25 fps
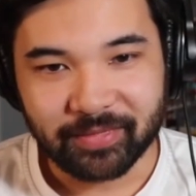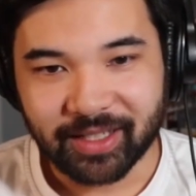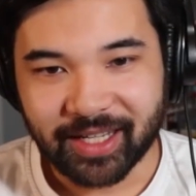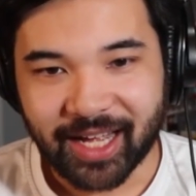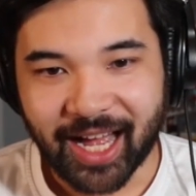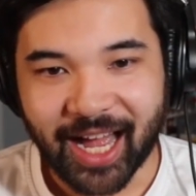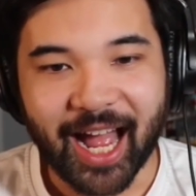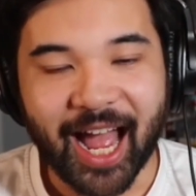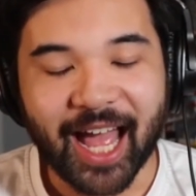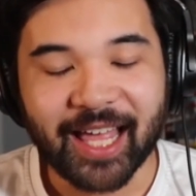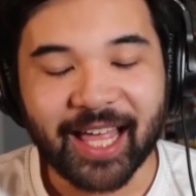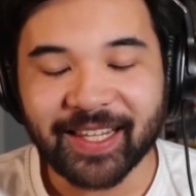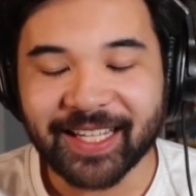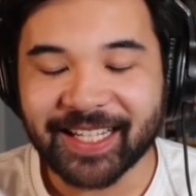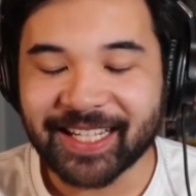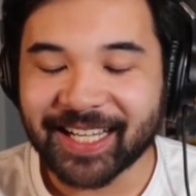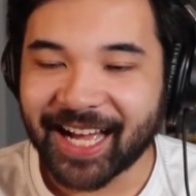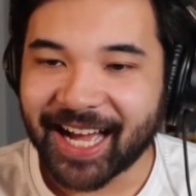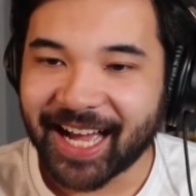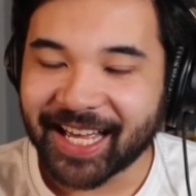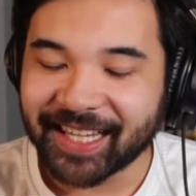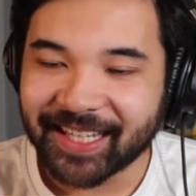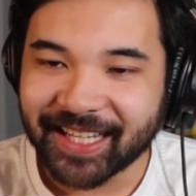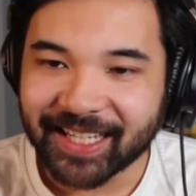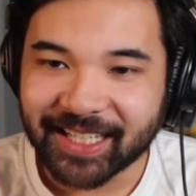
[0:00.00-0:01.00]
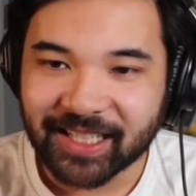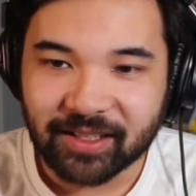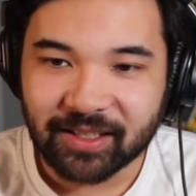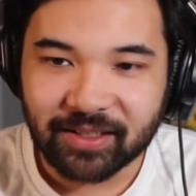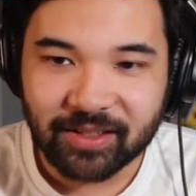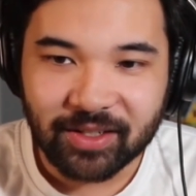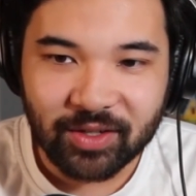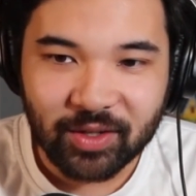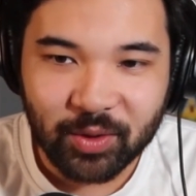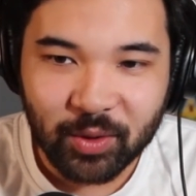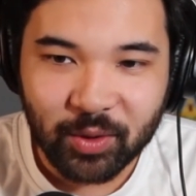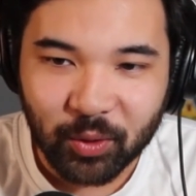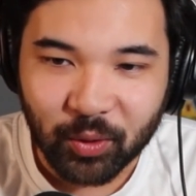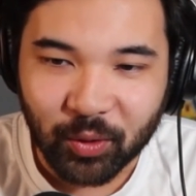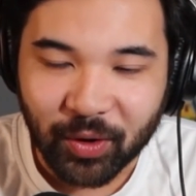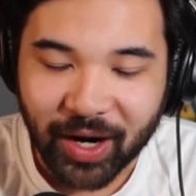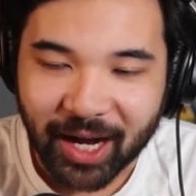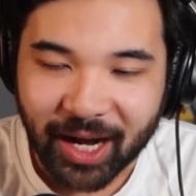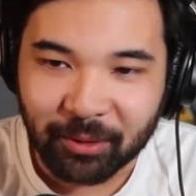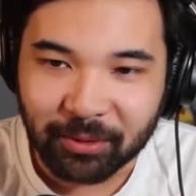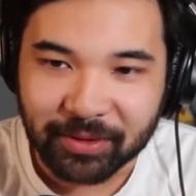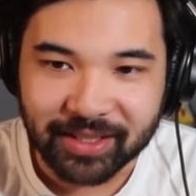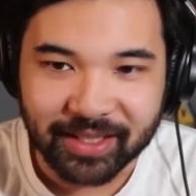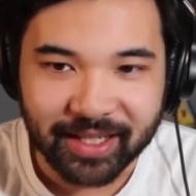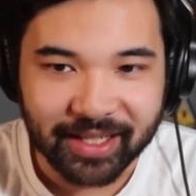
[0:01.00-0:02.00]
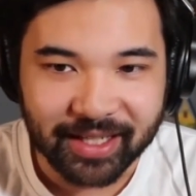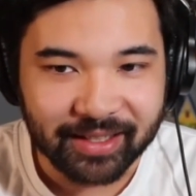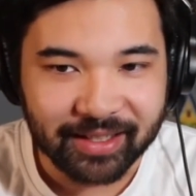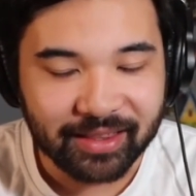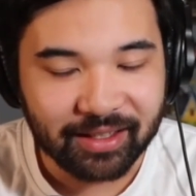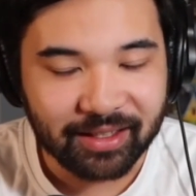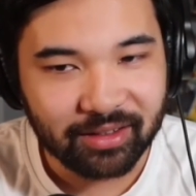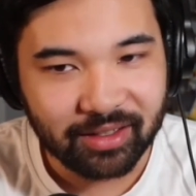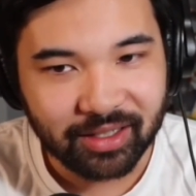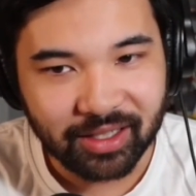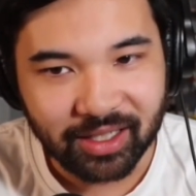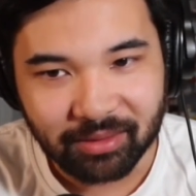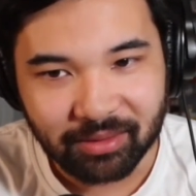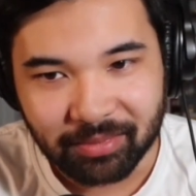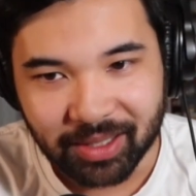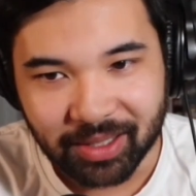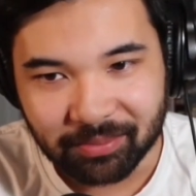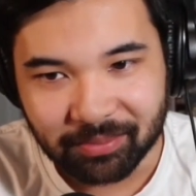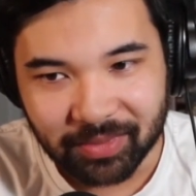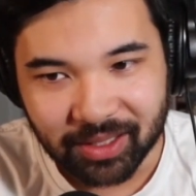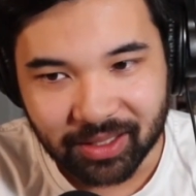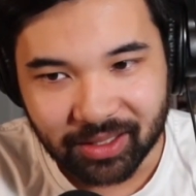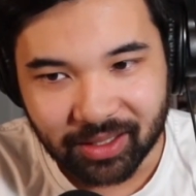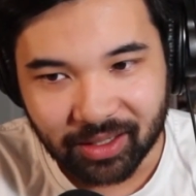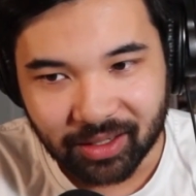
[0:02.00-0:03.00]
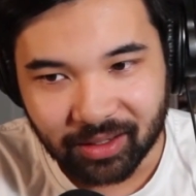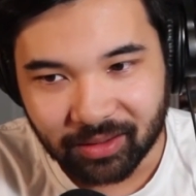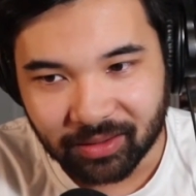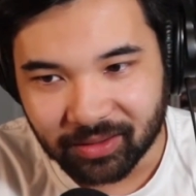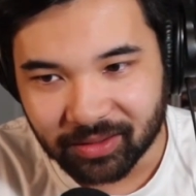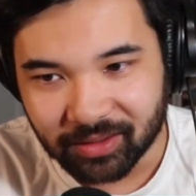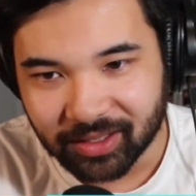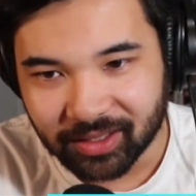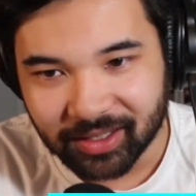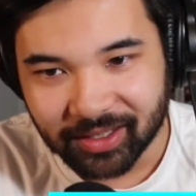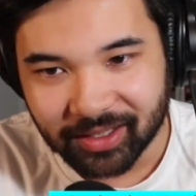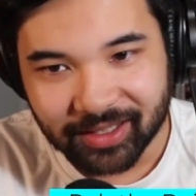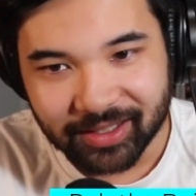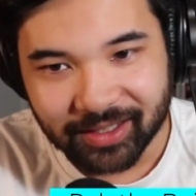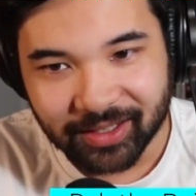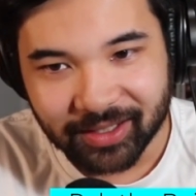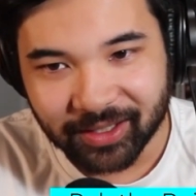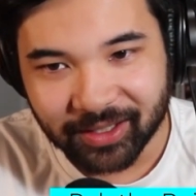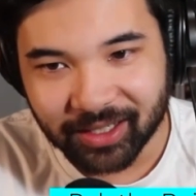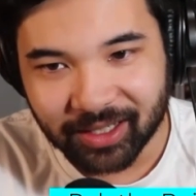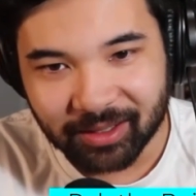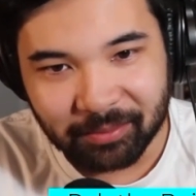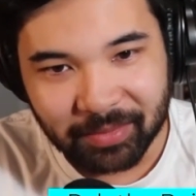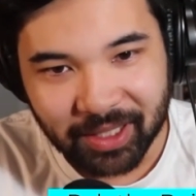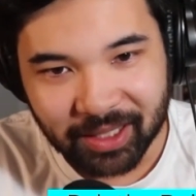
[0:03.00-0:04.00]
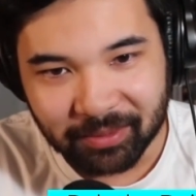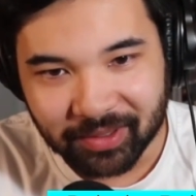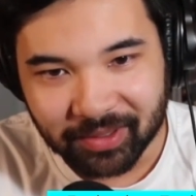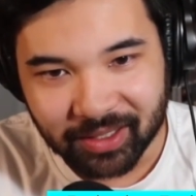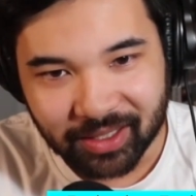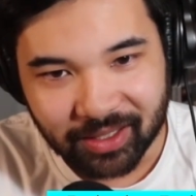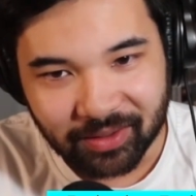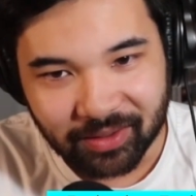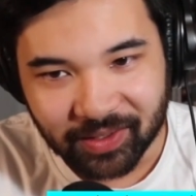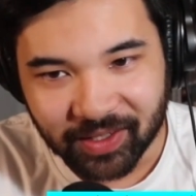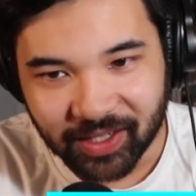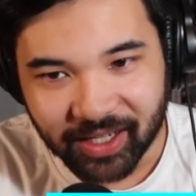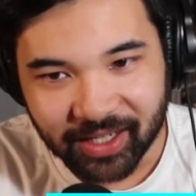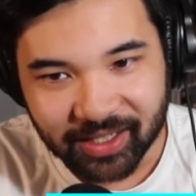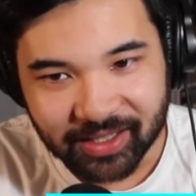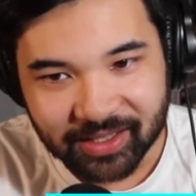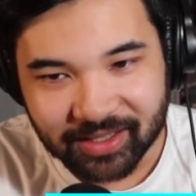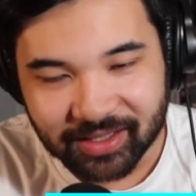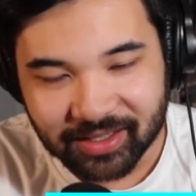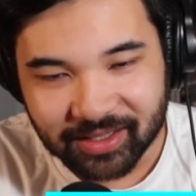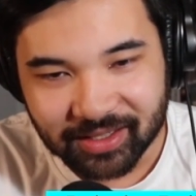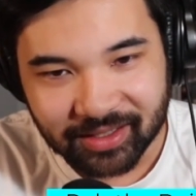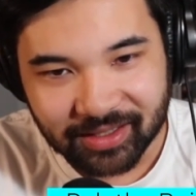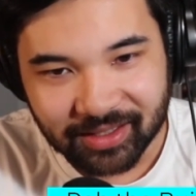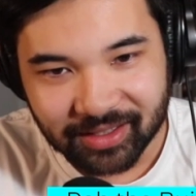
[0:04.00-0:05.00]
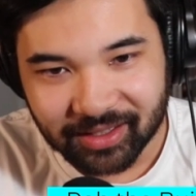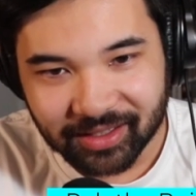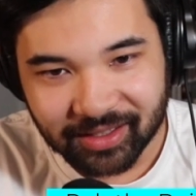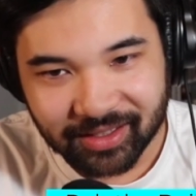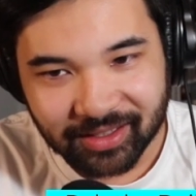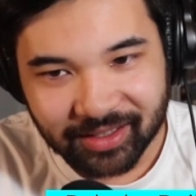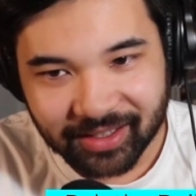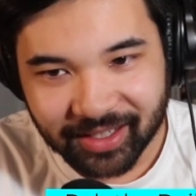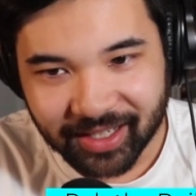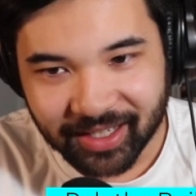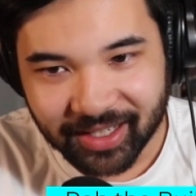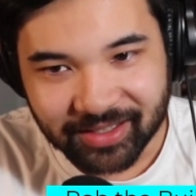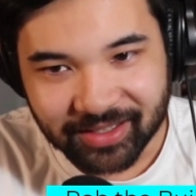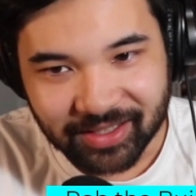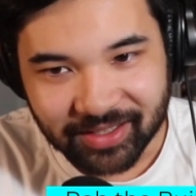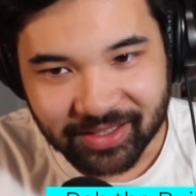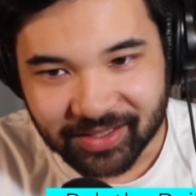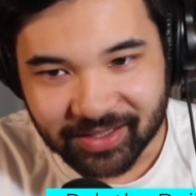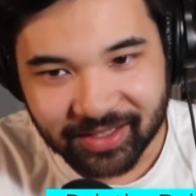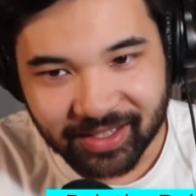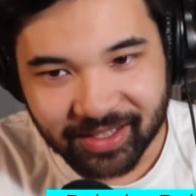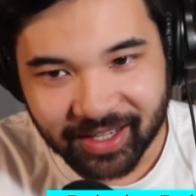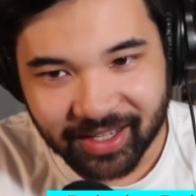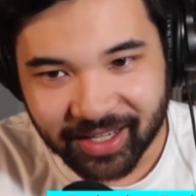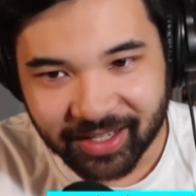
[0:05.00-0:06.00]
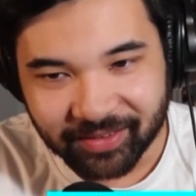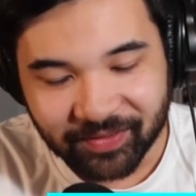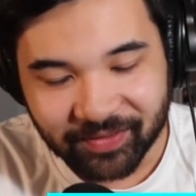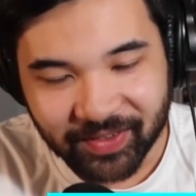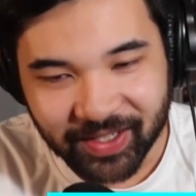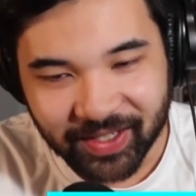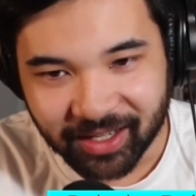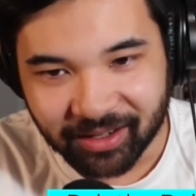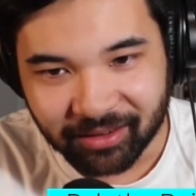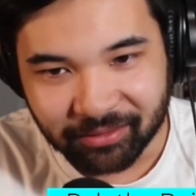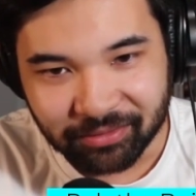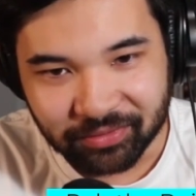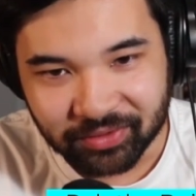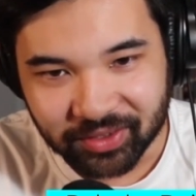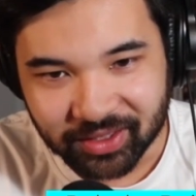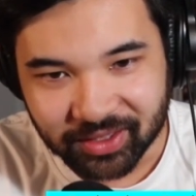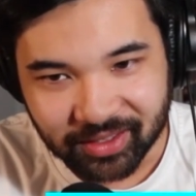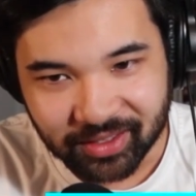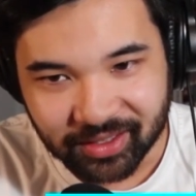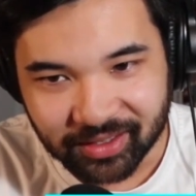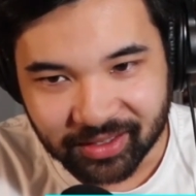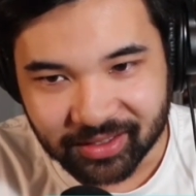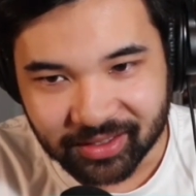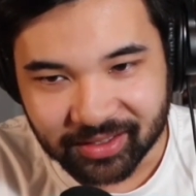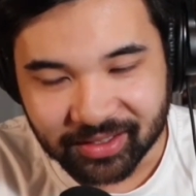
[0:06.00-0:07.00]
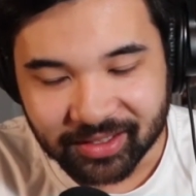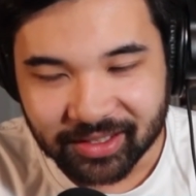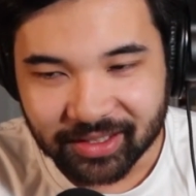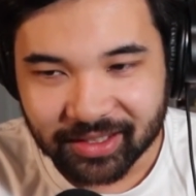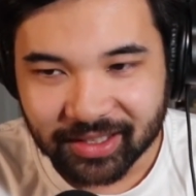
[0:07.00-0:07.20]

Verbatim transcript: I like knew. I was like, they're gonna make me go. They're gonna make me go next. I've got a feeling.